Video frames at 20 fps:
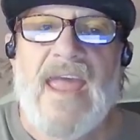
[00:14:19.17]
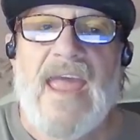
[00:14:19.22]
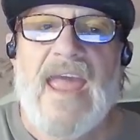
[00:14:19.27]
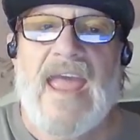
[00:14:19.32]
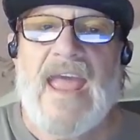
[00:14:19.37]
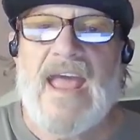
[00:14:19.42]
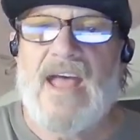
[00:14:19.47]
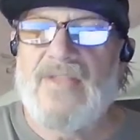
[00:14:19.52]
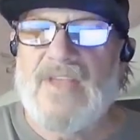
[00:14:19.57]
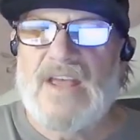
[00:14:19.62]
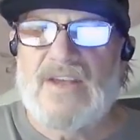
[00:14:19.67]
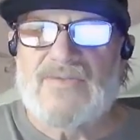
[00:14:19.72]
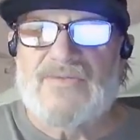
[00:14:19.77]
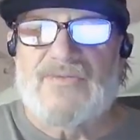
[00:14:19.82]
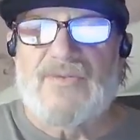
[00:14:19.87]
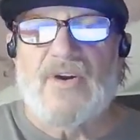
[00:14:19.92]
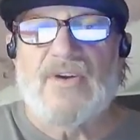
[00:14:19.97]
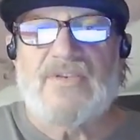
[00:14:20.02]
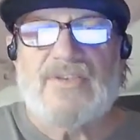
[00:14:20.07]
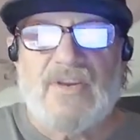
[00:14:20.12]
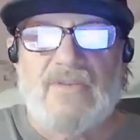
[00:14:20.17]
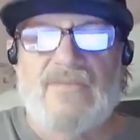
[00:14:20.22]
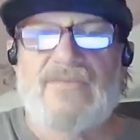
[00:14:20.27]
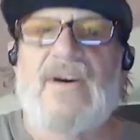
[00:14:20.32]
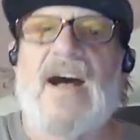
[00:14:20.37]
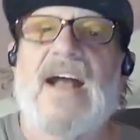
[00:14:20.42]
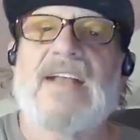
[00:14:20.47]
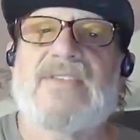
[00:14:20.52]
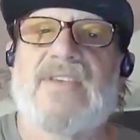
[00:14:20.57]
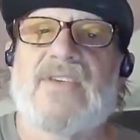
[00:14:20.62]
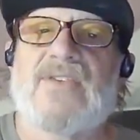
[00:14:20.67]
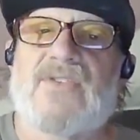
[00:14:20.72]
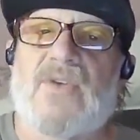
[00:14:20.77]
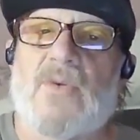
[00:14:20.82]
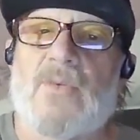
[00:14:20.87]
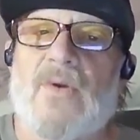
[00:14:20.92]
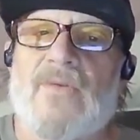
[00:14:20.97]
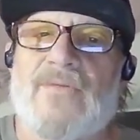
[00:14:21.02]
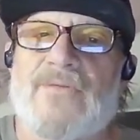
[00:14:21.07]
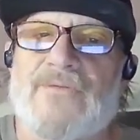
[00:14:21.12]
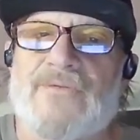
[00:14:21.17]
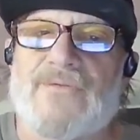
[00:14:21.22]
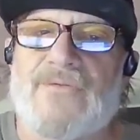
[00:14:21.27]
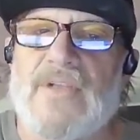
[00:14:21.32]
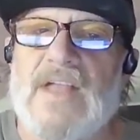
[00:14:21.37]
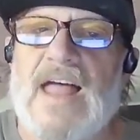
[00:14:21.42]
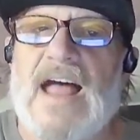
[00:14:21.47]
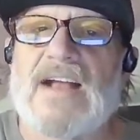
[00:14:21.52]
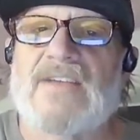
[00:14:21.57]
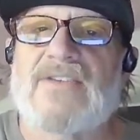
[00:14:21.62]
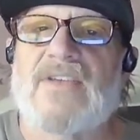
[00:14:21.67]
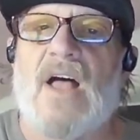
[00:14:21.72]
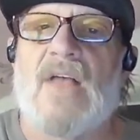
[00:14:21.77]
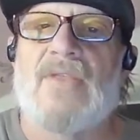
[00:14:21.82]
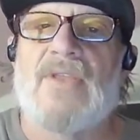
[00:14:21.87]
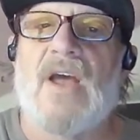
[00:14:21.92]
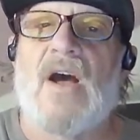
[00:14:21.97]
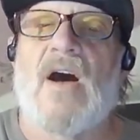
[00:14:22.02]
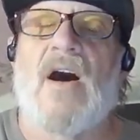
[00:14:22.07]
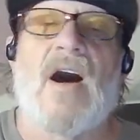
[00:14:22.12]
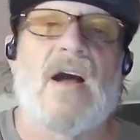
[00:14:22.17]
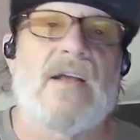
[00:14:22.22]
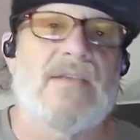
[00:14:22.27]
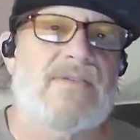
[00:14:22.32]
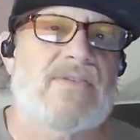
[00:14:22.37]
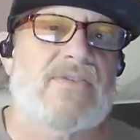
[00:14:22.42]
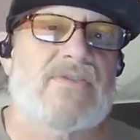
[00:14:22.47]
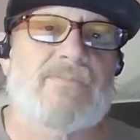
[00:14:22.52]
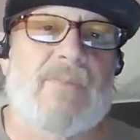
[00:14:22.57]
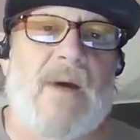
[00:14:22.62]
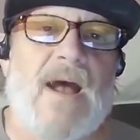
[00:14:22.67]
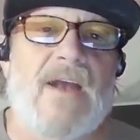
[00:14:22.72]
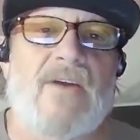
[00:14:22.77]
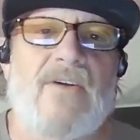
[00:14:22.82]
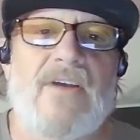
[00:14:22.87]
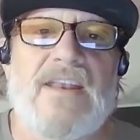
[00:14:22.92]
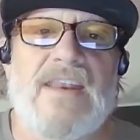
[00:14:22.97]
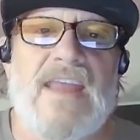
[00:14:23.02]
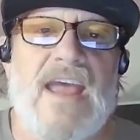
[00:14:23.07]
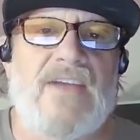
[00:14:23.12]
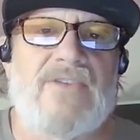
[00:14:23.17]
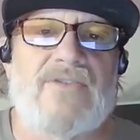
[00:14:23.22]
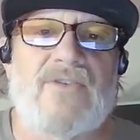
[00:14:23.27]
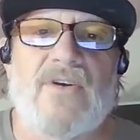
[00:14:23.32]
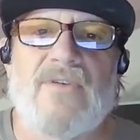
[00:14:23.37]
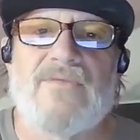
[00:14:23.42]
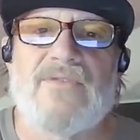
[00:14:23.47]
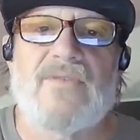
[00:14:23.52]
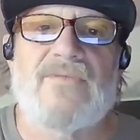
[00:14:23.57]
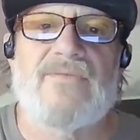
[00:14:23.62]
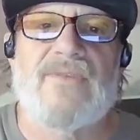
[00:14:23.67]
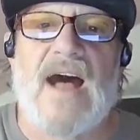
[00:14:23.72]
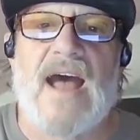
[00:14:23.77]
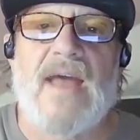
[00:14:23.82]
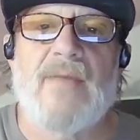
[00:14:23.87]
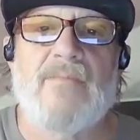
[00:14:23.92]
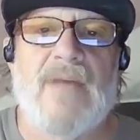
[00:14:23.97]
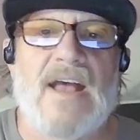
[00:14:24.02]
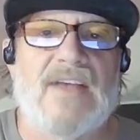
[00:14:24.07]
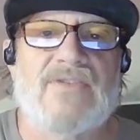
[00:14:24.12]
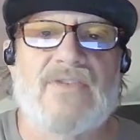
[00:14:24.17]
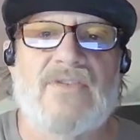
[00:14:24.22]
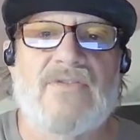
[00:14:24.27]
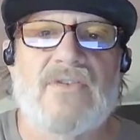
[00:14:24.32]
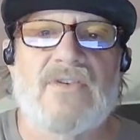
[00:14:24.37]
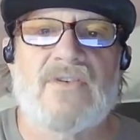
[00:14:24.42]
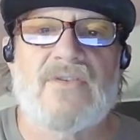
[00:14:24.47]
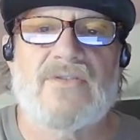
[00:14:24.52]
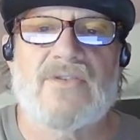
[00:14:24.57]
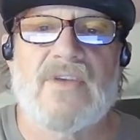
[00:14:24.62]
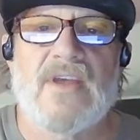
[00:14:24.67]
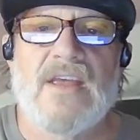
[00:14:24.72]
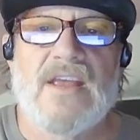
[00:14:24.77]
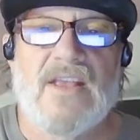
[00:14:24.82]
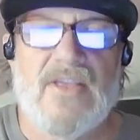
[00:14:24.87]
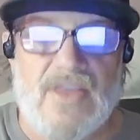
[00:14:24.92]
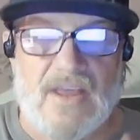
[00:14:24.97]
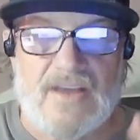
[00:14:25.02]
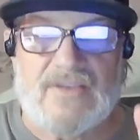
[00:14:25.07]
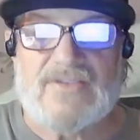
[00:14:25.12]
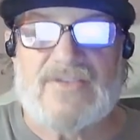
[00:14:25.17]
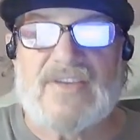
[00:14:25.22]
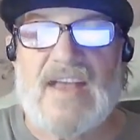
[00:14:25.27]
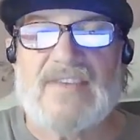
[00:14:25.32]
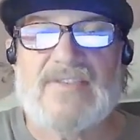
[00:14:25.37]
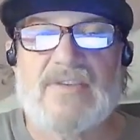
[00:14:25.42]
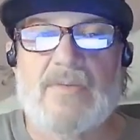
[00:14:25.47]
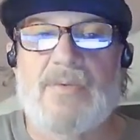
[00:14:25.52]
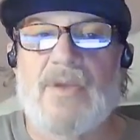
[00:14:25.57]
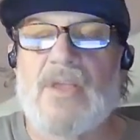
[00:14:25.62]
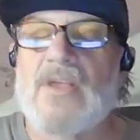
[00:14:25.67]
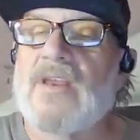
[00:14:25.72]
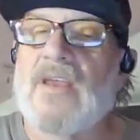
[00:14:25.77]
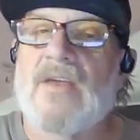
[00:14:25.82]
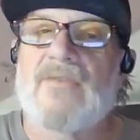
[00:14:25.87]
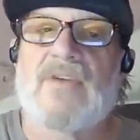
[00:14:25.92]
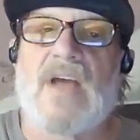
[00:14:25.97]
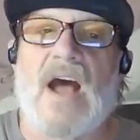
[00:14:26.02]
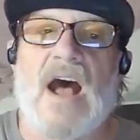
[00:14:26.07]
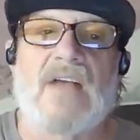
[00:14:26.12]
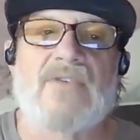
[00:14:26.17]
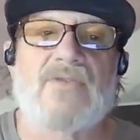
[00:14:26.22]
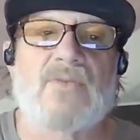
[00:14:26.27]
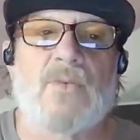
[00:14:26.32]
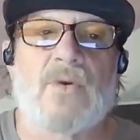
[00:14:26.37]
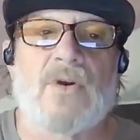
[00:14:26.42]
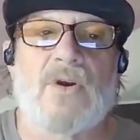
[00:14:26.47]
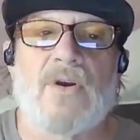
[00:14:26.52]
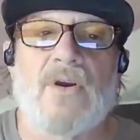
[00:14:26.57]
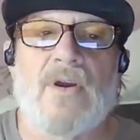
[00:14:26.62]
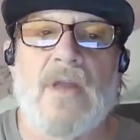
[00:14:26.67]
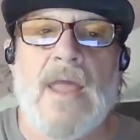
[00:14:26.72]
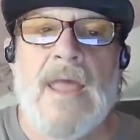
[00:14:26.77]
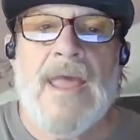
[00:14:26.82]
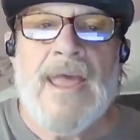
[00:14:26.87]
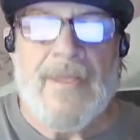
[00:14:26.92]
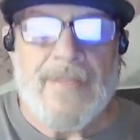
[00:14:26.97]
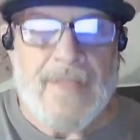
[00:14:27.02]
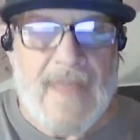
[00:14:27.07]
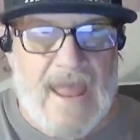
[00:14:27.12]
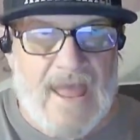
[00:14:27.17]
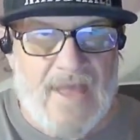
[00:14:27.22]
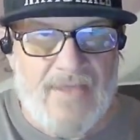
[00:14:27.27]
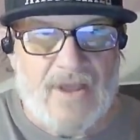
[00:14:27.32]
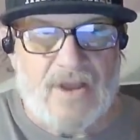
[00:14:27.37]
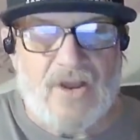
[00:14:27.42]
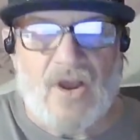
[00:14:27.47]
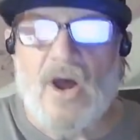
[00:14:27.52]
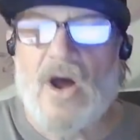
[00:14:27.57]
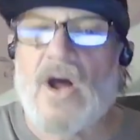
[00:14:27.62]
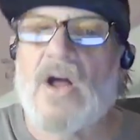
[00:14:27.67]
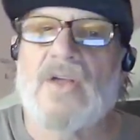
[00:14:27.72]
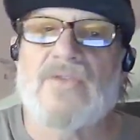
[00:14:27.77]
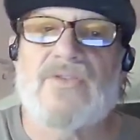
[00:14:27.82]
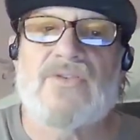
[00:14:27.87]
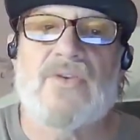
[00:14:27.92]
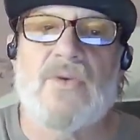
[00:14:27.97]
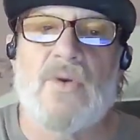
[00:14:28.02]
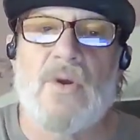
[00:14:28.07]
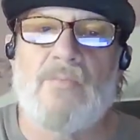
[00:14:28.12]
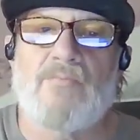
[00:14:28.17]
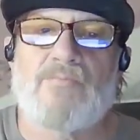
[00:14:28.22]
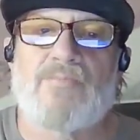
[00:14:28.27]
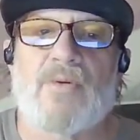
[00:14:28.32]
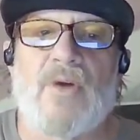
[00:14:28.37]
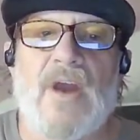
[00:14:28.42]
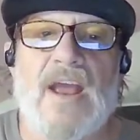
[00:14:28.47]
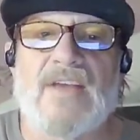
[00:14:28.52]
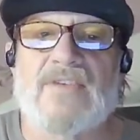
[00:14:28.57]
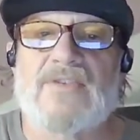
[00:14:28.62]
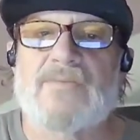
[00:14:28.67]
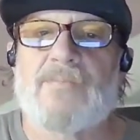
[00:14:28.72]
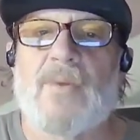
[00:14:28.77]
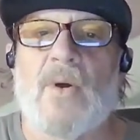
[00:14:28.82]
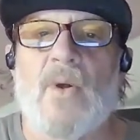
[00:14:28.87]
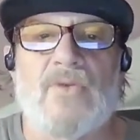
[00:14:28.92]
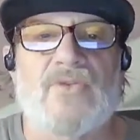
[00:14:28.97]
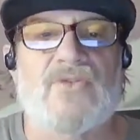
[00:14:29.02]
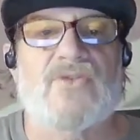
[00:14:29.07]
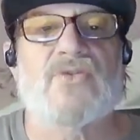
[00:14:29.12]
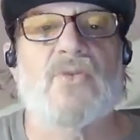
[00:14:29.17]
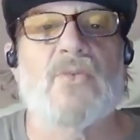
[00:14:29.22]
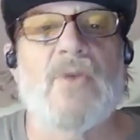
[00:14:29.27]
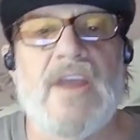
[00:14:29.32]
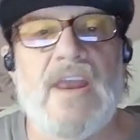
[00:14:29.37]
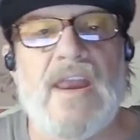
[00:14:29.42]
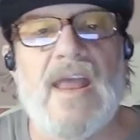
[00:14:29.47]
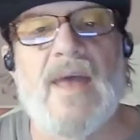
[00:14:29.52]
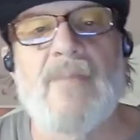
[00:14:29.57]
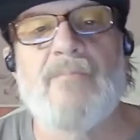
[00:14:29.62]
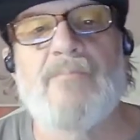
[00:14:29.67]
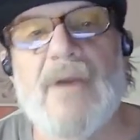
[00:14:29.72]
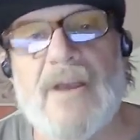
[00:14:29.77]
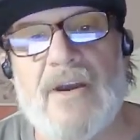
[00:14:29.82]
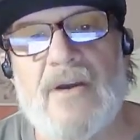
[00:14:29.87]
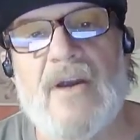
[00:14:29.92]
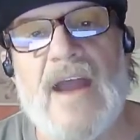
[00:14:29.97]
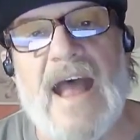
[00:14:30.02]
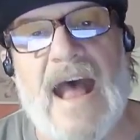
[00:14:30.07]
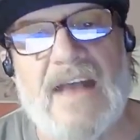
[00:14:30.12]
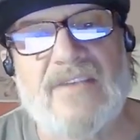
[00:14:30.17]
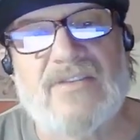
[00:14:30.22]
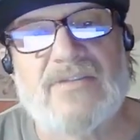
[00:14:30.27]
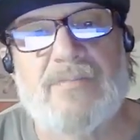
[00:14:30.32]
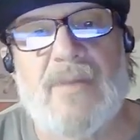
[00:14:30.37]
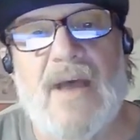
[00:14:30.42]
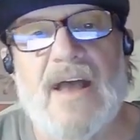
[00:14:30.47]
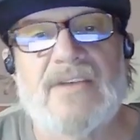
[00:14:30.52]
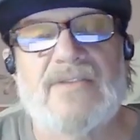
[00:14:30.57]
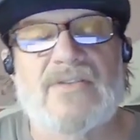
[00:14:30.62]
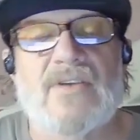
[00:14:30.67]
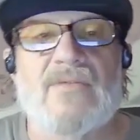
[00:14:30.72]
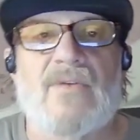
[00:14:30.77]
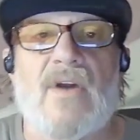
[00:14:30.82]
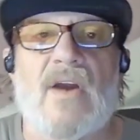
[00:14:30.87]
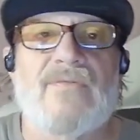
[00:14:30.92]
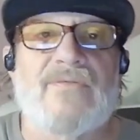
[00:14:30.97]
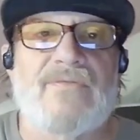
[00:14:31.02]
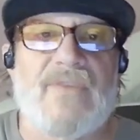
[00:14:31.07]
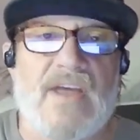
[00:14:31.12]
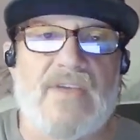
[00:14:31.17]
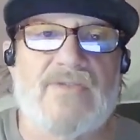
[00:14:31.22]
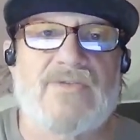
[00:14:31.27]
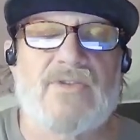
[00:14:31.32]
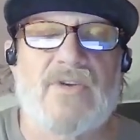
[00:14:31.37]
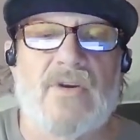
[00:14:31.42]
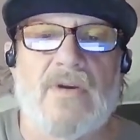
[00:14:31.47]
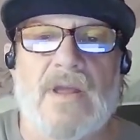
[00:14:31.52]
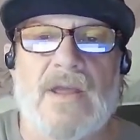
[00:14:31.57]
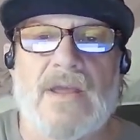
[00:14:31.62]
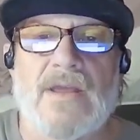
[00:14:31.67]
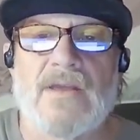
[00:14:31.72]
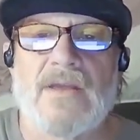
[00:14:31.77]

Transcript: And this verse invites us to reflect on the awe inspiring nature of divine messengers, the accessibility of God's word, and the call to embrace both sweet and bitter aspects of our faith journey.